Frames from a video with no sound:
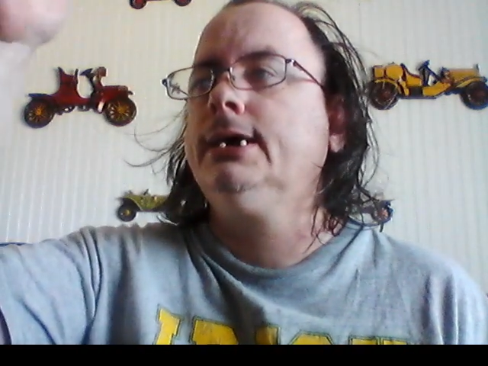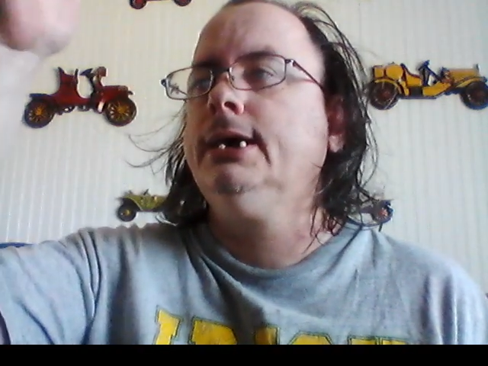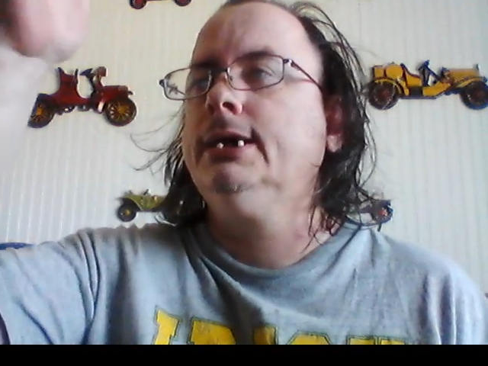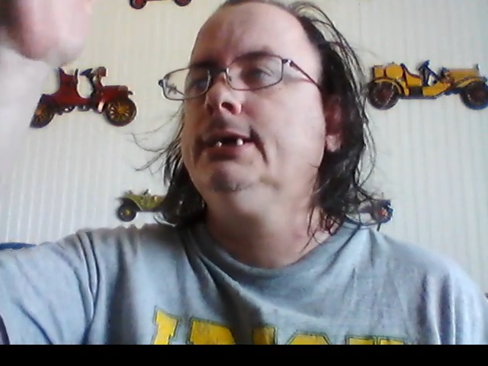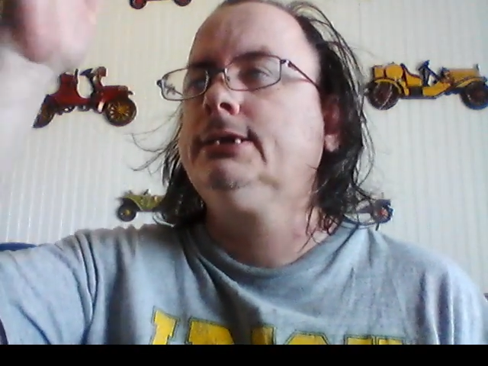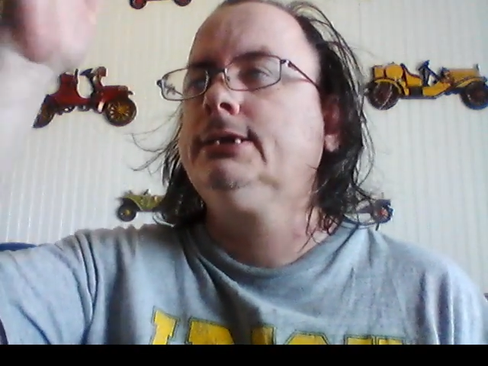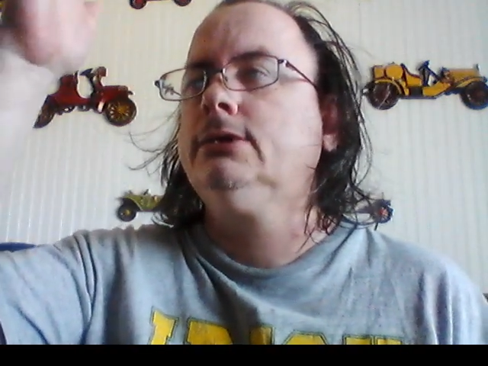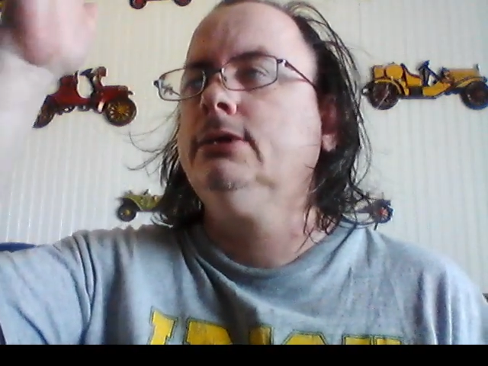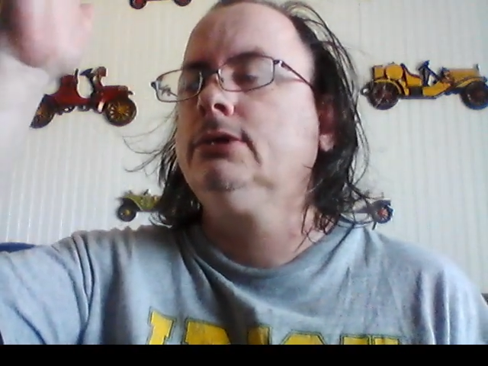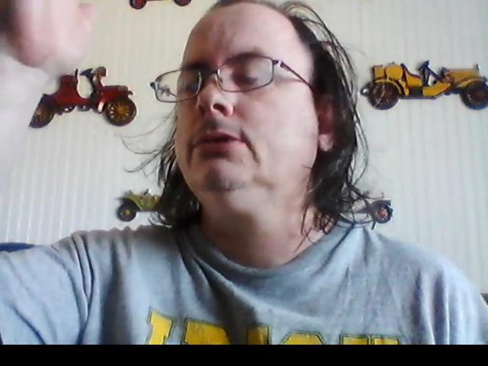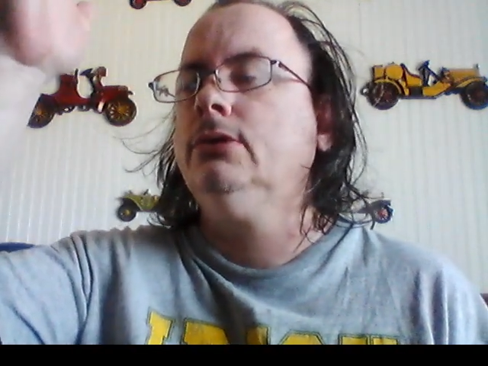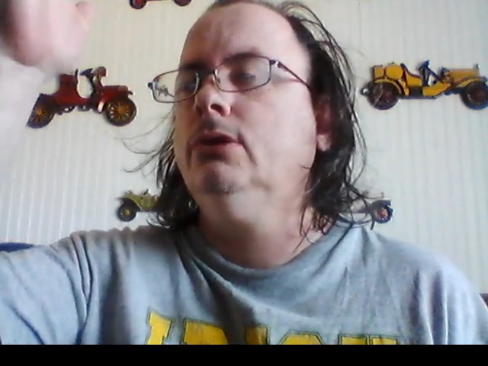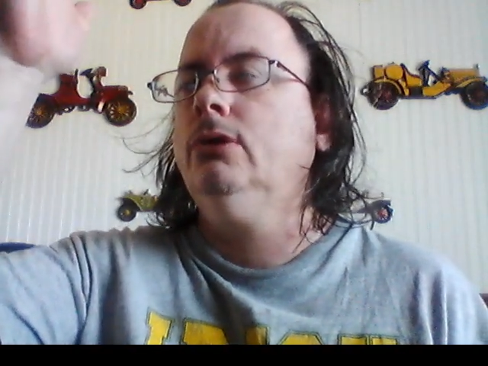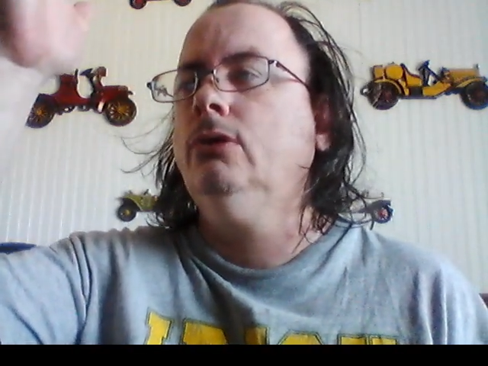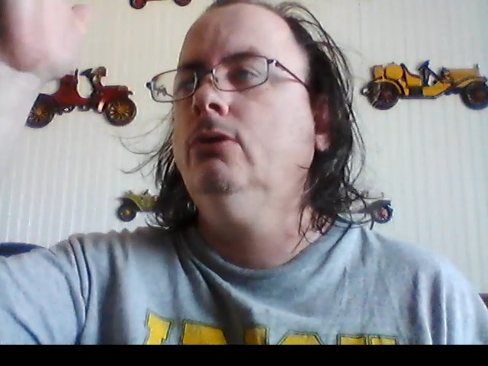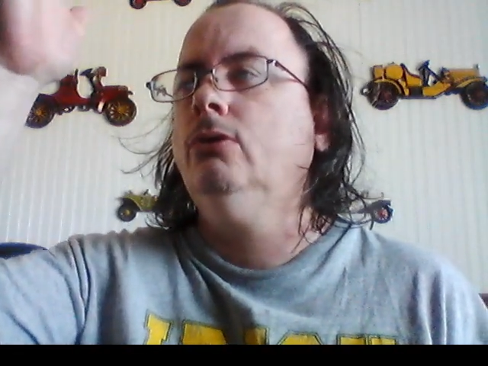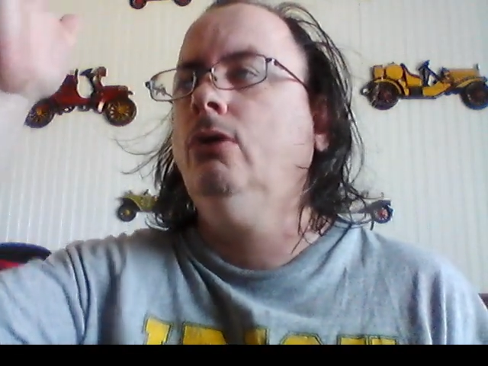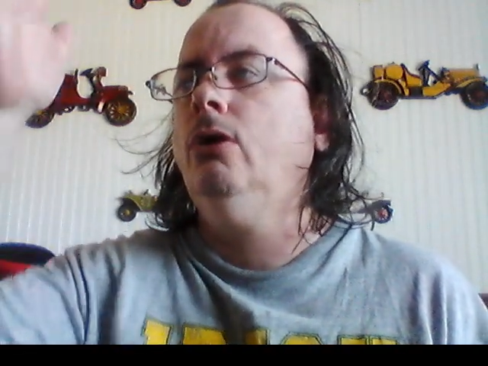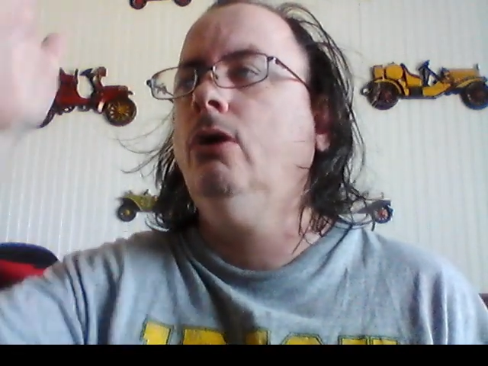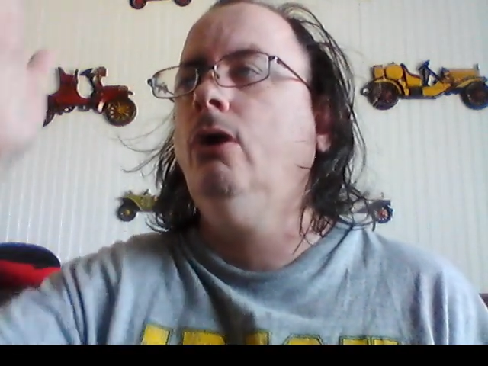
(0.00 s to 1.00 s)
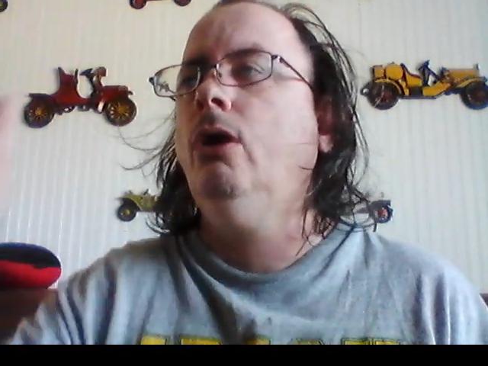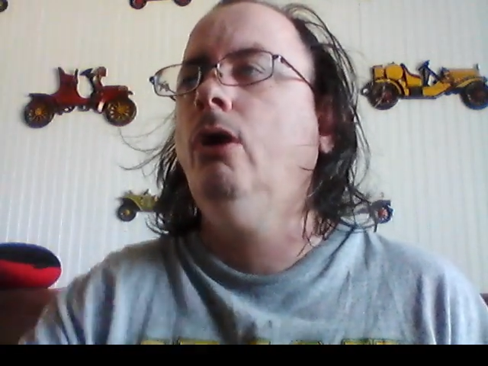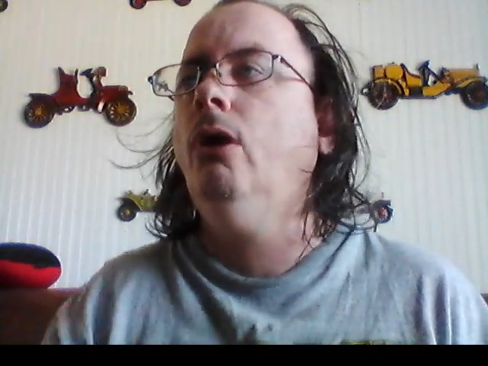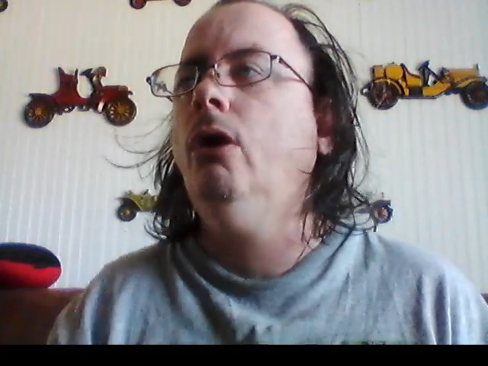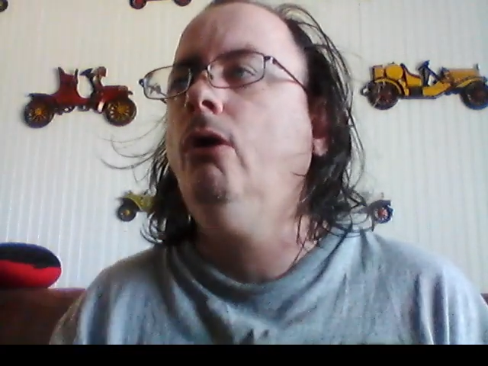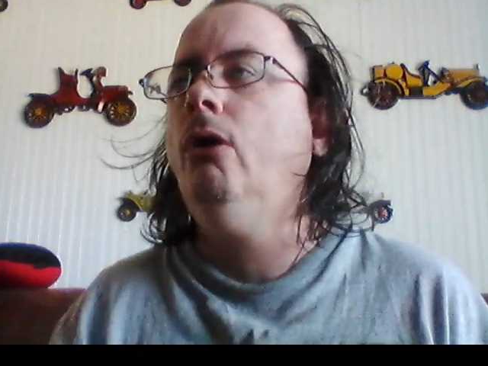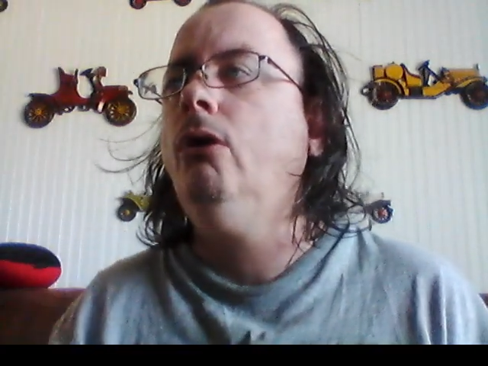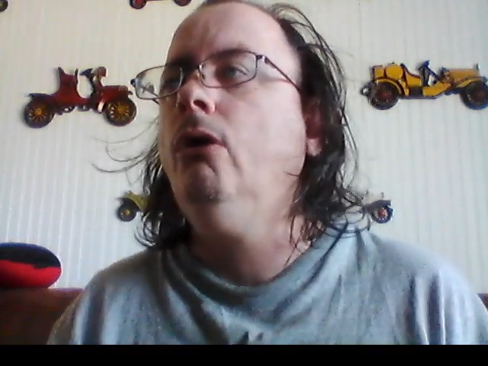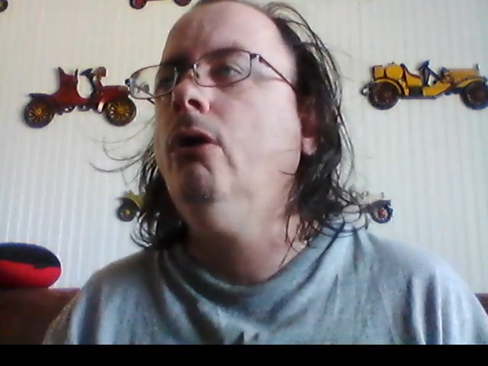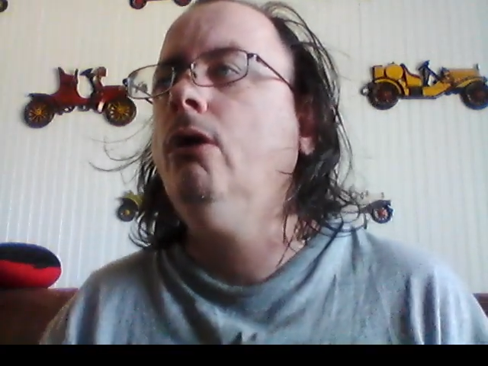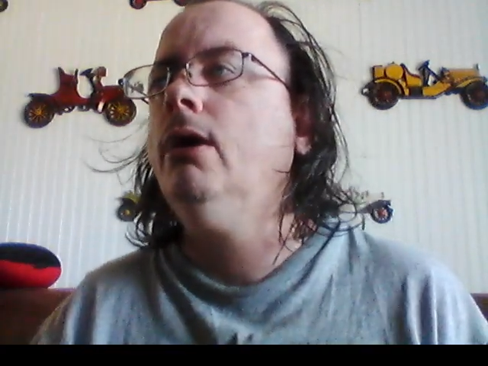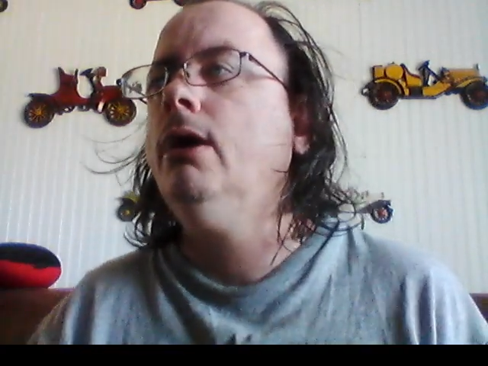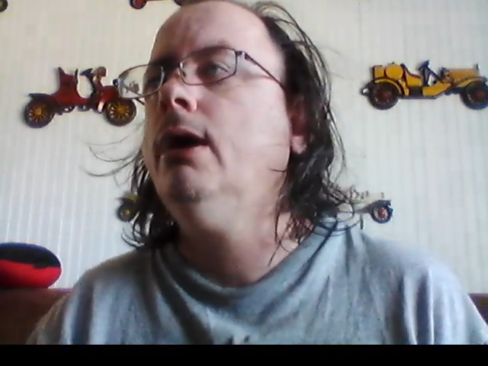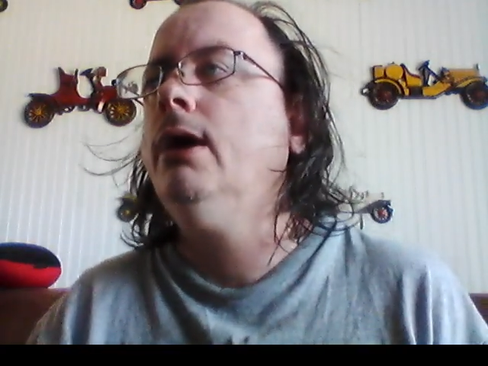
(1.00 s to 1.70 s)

it's going to go all,